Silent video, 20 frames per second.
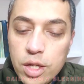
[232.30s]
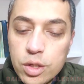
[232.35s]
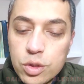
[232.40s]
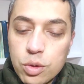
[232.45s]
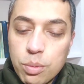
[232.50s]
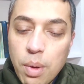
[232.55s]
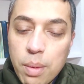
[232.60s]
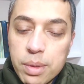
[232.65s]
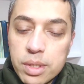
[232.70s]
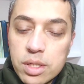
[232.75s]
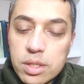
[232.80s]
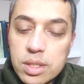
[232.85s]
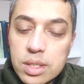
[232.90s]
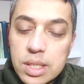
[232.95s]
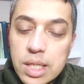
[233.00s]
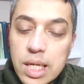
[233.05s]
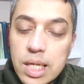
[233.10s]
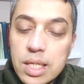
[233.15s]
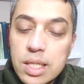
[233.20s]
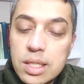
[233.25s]
So Baba says,
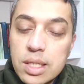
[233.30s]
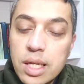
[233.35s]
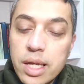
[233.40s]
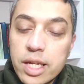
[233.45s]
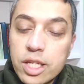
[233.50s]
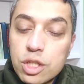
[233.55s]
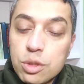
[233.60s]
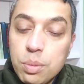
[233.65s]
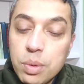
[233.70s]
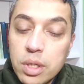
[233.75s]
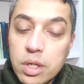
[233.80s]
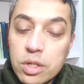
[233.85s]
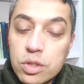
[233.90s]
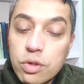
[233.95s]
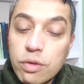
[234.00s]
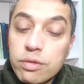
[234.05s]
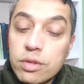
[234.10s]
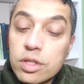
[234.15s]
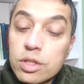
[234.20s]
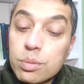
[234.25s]
stay in the experience
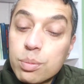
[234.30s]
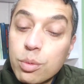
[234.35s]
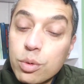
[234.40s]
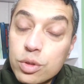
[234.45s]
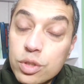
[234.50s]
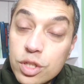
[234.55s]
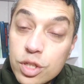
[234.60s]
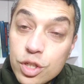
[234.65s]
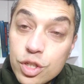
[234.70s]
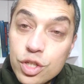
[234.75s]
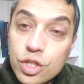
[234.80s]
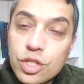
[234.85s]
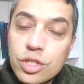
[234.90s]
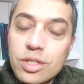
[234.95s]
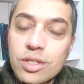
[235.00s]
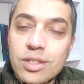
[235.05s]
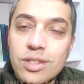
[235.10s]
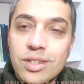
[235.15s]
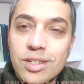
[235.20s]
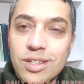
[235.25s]
of this
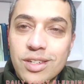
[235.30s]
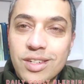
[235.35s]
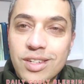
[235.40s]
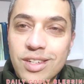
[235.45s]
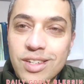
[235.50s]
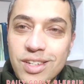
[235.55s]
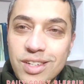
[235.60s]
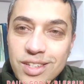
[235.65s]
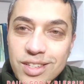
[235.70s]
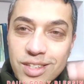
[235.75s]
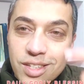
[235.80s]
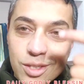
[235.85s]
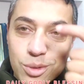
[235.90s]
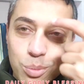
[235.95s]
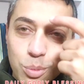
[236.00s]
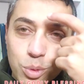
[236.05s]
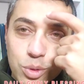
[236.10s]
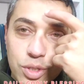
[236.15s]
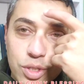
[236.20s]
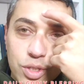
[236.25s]
position, this
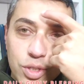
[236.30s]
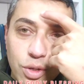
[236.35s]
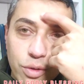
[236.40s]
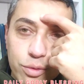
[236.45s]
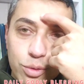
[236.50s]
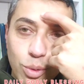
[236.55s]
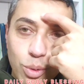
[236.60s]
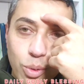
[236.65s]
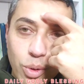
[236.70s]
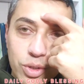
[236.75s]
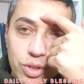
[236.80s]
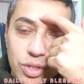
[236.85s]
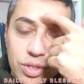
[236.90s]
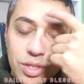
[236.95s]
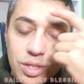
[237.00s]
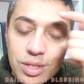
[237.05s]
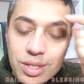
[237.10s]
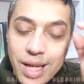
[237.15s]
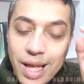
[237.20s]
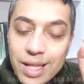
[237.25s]
position of soul
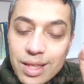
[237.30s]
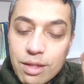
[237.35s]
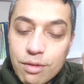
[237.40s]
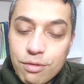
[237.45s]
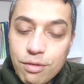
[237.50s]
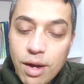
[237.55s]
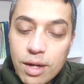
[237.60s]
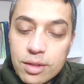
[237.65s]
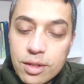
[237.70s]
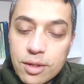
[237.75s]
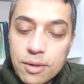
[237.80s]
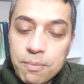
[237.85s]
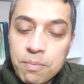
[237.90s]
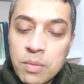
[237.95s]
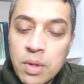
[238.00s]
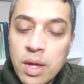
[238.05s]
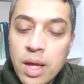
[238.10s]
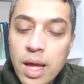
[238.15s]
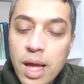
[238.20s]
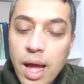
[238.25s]
consciousness and the Father,
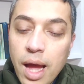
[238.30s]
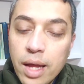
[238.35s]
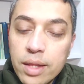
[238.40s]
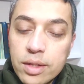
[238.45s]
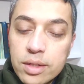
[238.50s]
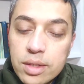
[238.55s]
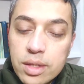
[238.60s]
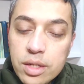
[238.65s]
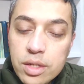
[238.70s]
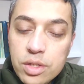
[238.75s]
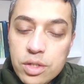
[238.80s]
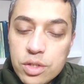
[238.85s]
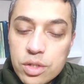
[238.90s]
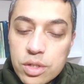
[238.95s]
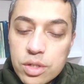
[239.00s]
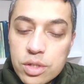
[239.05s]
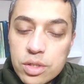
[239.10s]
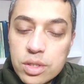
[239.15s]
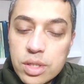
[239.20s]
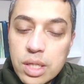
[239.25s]
and the
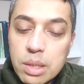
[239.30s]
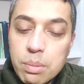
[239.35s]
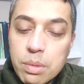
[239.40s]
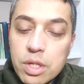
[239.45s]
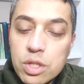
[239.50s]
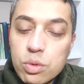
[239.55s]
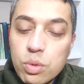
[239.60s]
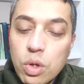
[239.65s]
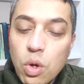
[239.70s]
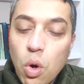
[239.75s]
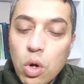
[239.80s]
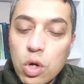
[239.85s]
teacher's image will